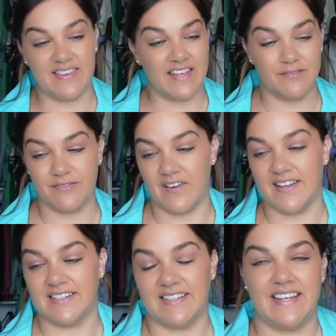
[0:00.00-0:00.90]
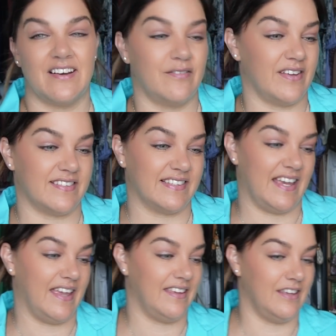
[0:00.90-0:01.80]
And then finally,
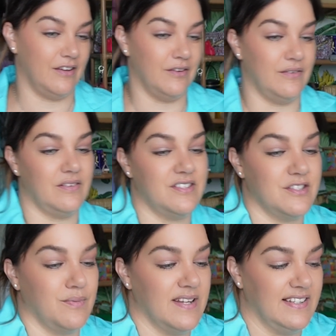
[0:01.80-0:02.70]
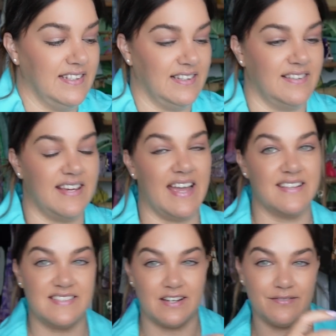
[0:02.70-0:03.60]
obviously, you just want a little
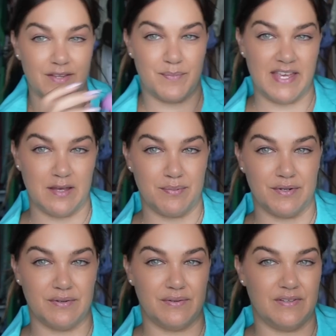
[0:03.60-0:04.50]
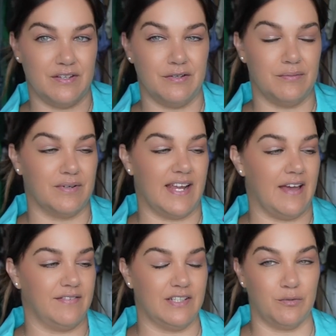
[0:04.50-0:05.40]
taste of the Peekaboo. You want to
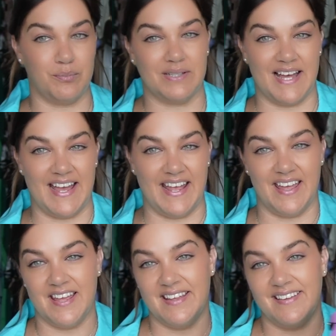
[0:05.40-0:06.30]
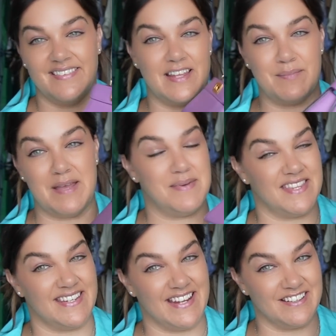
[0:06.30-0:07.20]
have a little play, then maybe
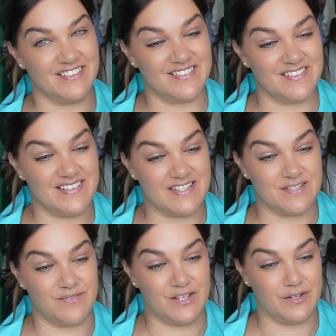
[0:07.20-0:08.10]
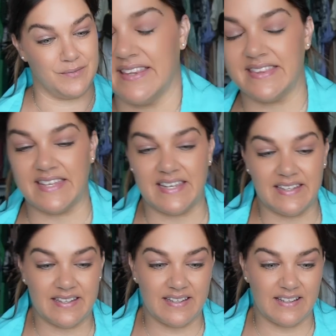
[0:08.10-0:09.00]
the Nano is for you. I
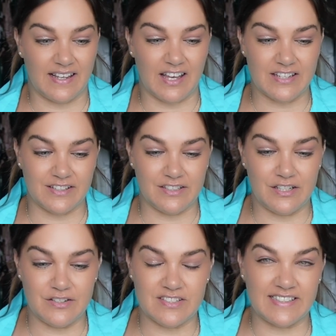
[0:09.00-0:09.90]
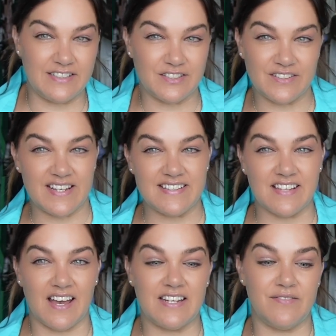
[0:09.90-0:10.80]
think, like, I don't usually do these
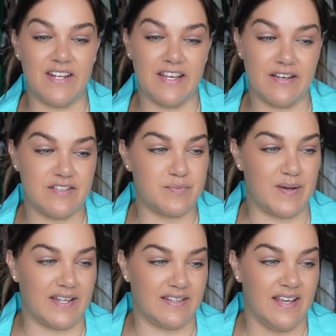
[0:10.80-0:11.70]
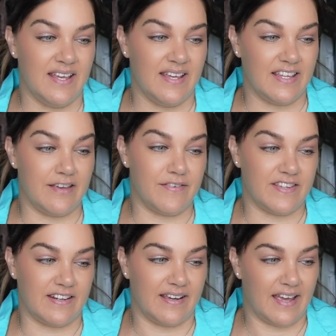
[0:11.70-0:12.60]
kind of videos, but given
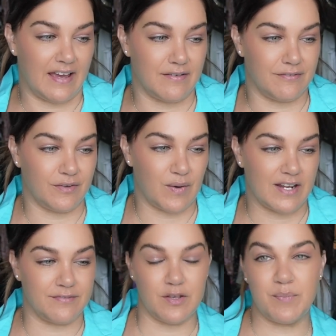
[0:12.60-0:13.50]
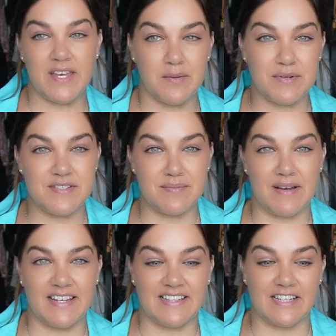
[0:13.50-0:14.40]
that I have quite a few Peekaboos in
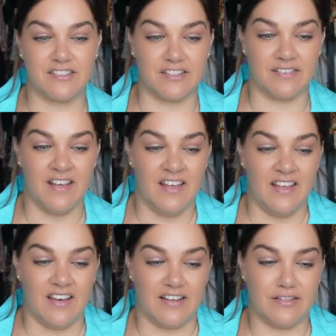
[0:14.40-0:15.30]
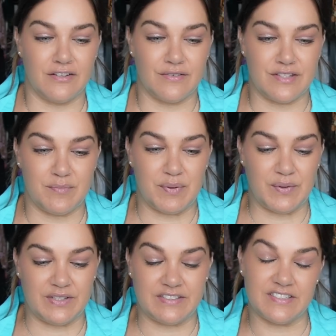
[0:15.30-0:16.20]
my collection, I thought it was
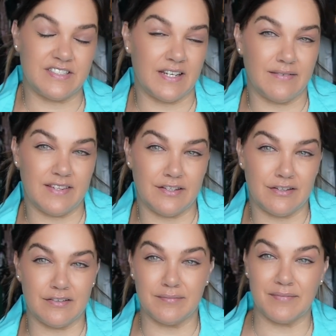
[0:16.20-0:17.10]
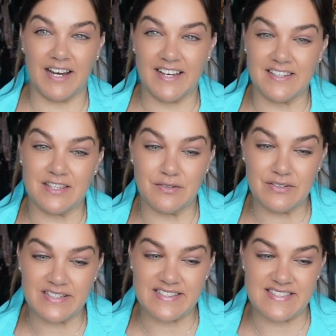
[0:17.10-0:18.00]
important to share with you my
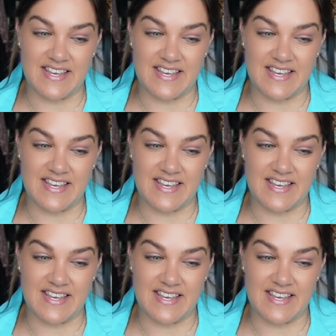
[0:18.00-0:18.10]
thoughts.